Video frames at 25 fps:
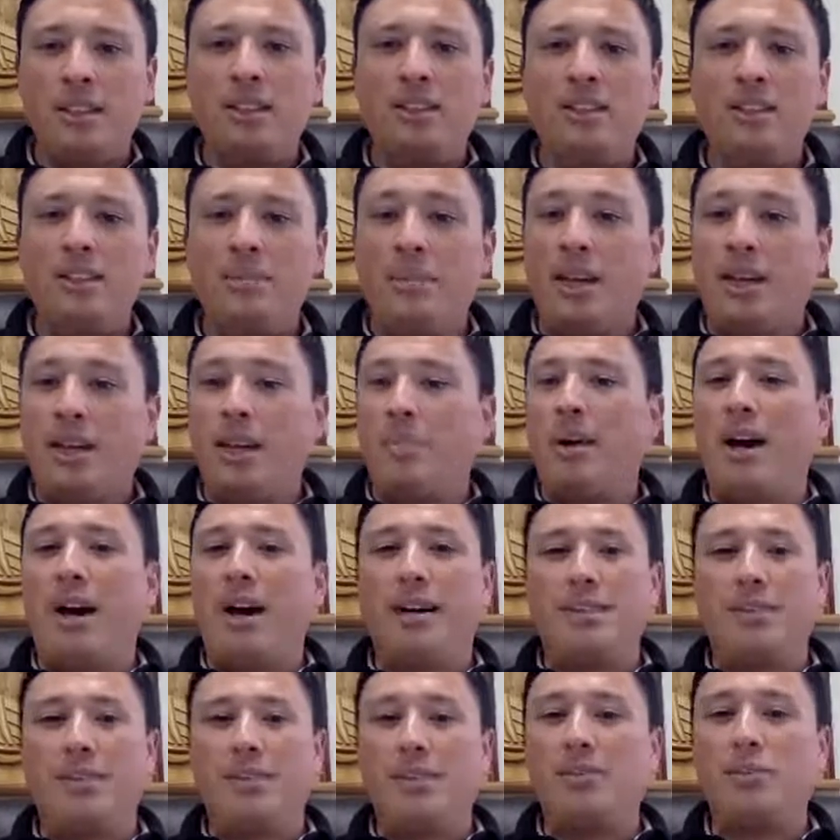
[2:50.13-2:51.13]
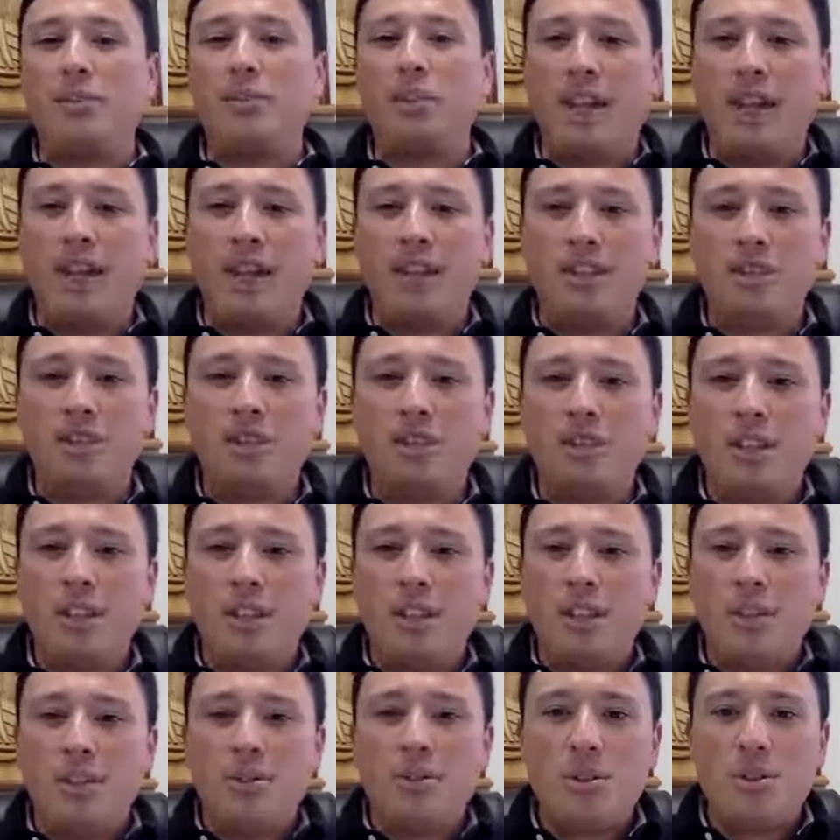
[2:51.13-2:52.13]
to make a positive change,
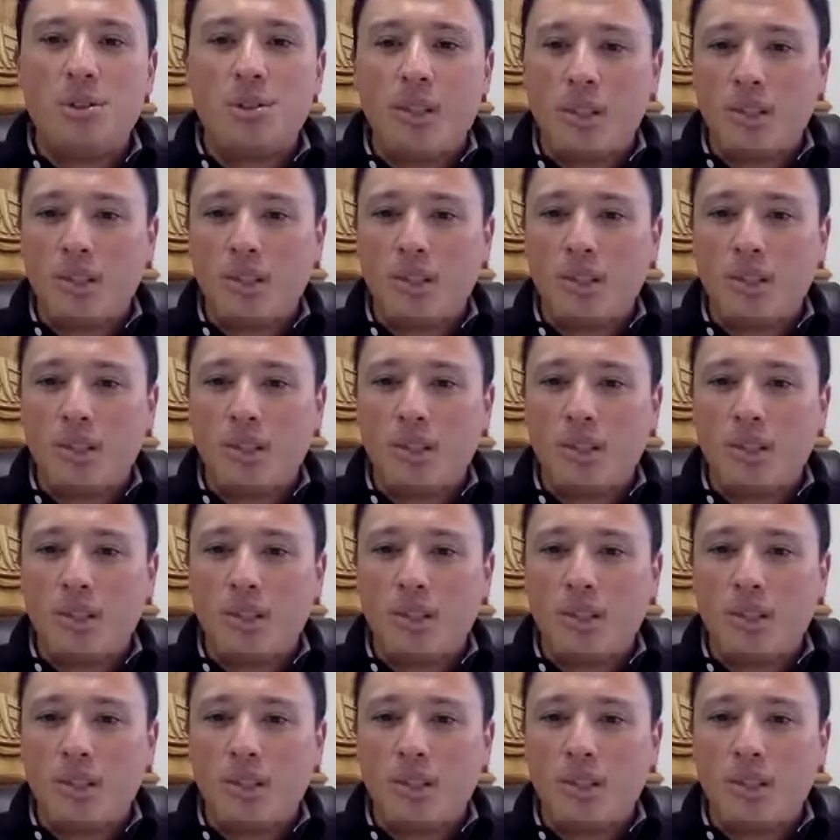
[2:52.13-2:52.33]
to